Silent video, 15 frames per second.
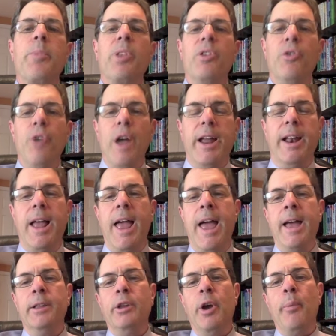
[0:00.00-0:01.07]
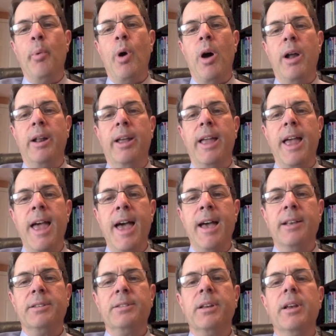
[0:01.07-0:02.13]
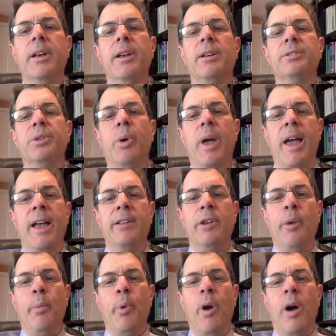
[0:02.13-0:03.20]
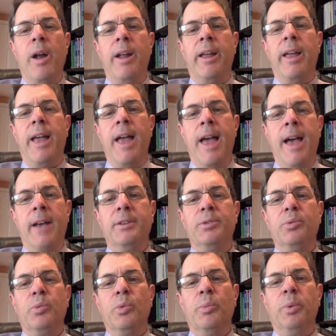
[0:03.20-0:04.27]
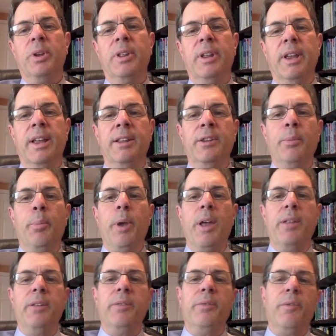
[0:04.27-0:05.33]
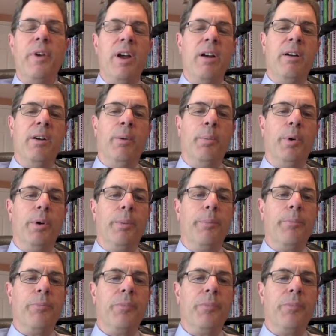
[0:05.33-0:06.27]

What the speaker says: Right, antibiotic X. So antibiotic X would be the independent variable.